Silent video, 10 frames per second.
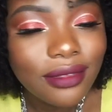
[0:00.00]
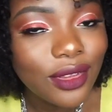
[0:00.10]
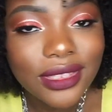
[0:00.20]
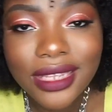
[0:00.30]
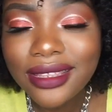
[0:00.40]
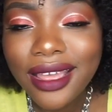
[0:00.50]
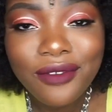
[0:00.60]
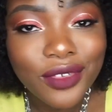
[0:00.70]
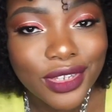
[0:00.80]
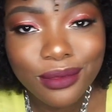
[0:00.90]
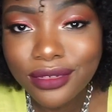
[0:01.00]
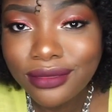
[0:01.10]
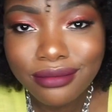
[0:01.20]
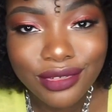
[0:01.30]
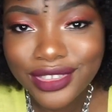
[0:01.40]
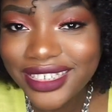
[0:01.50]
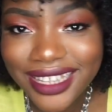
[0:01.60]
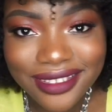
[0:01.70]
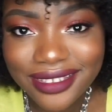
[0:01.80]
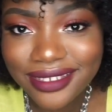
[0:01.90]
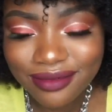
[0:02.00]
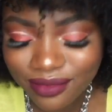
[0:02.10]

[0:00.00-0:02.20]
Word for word: not an affordable brush set